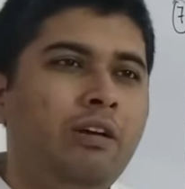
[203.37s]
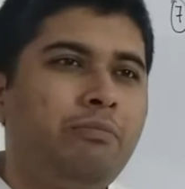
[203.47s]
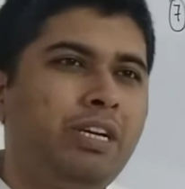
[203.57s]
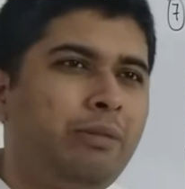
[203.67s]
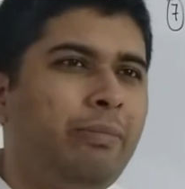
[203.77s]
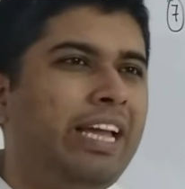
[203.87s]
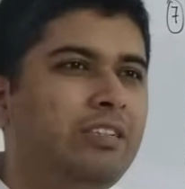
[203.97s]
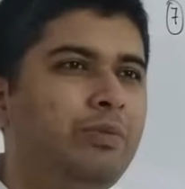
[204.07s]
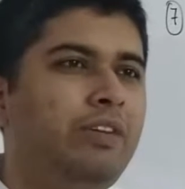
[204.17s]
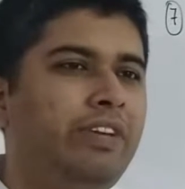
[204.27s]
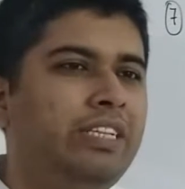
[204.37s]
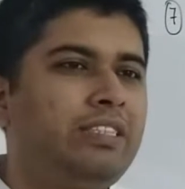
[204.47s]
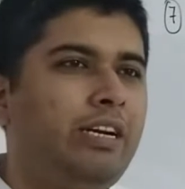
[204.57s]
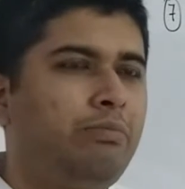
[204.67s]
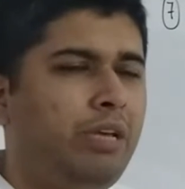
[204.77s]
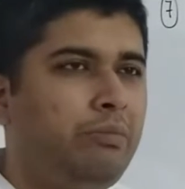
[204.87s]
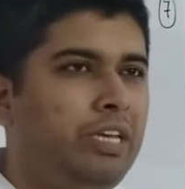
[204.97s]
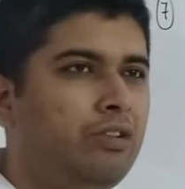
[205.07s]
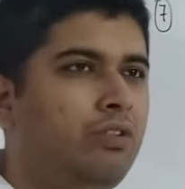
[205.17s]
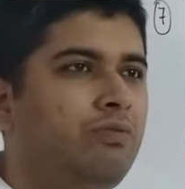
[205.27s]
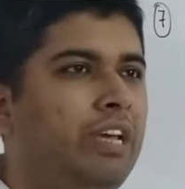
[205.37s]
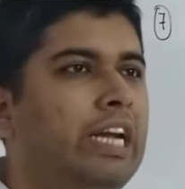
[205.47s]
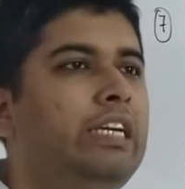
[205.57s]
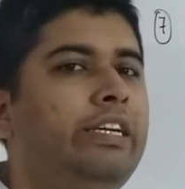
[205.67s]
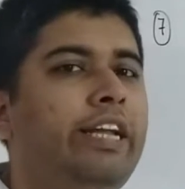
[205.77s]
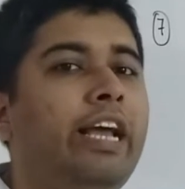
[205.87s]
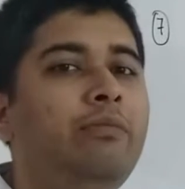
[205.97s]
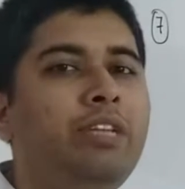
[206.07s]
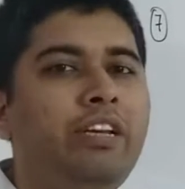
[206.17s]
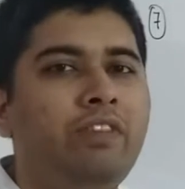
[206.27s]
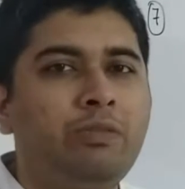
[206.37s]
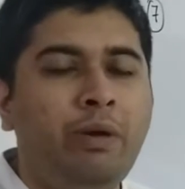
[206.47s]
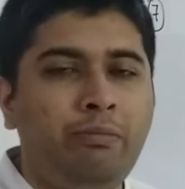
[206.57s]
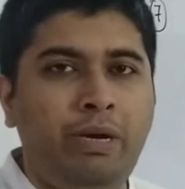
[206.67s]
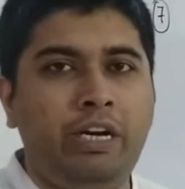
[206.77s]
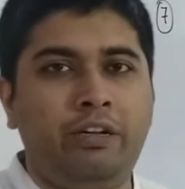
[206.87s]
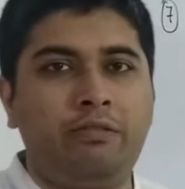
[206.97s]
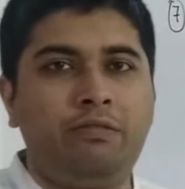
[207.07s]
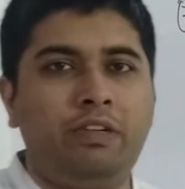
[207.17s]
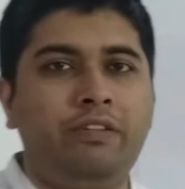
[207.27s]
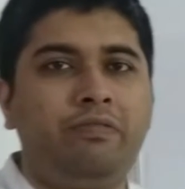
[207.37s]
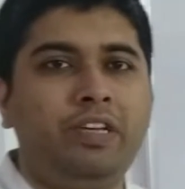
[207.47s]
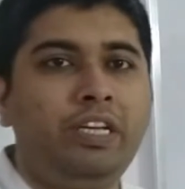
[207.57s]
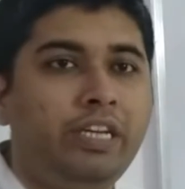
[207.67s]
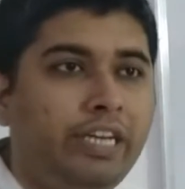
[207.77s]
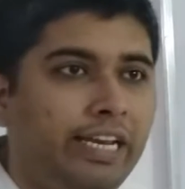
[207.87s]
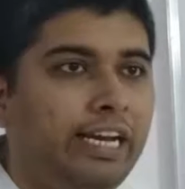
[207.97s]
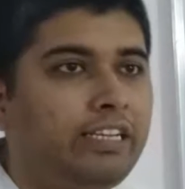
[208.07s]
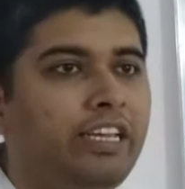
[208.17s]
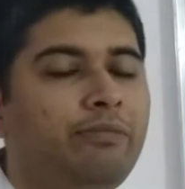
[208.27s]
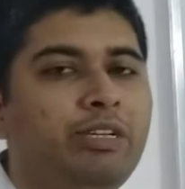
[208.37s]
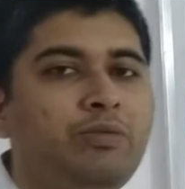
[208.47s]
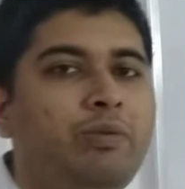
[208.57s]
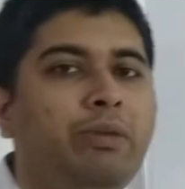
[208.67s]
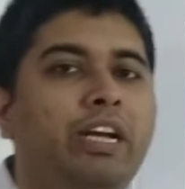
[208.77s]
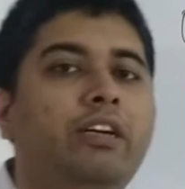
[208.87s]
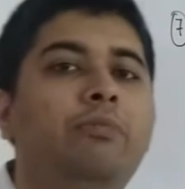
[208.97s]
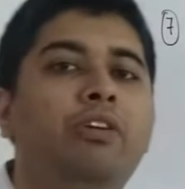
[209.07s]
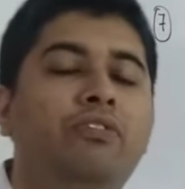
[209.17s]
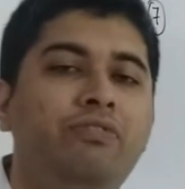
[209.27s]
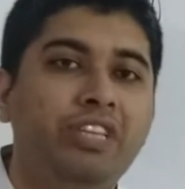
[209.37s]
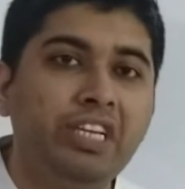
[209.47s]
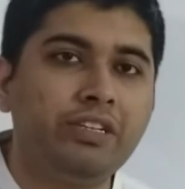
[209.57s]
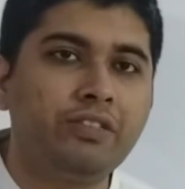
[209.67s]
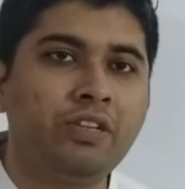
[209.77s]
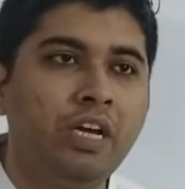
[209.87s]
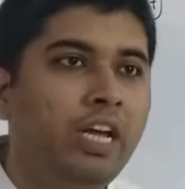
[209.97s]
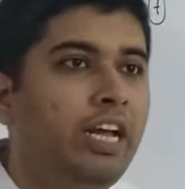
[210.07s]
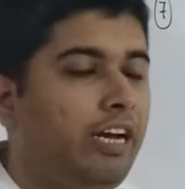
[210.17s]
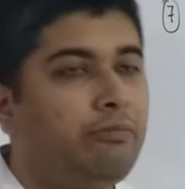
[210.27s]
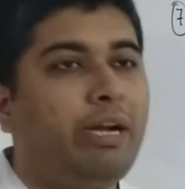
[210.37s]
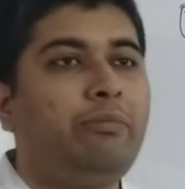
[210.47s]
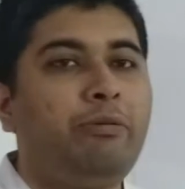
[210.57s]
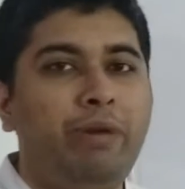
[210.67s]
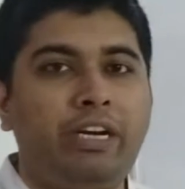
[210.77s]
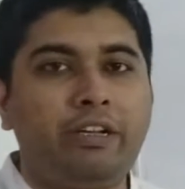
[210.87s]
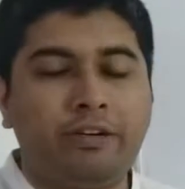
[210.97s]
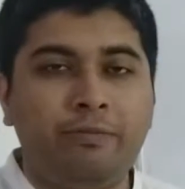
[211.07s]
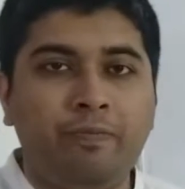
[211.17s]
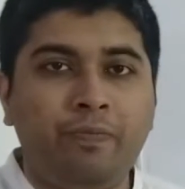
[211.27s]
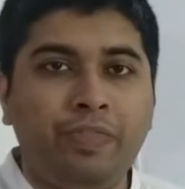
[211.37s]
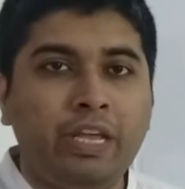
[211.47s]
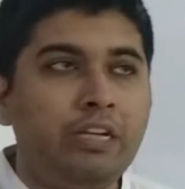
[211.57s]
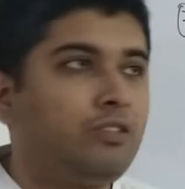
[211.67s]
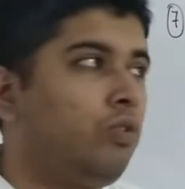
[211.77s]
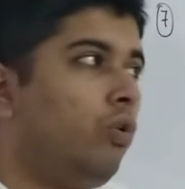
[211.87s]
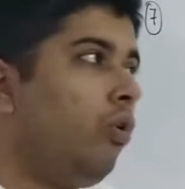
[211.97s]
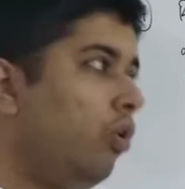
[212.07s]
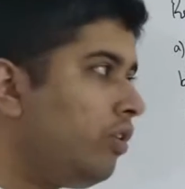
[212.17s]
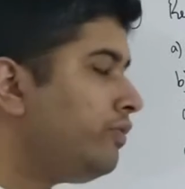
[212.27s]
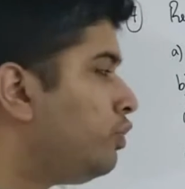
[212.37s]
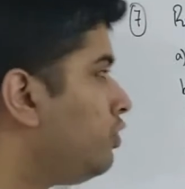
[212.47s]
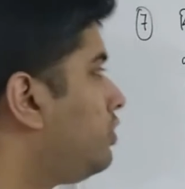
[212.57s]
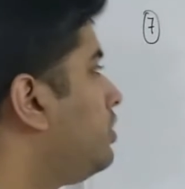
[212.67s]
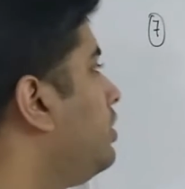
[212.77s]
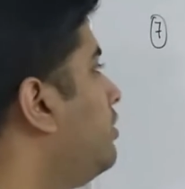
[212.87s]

but the management feels that maybe we can time the investment better. If we delayed the investment by a couple of years, it might be better. So all of those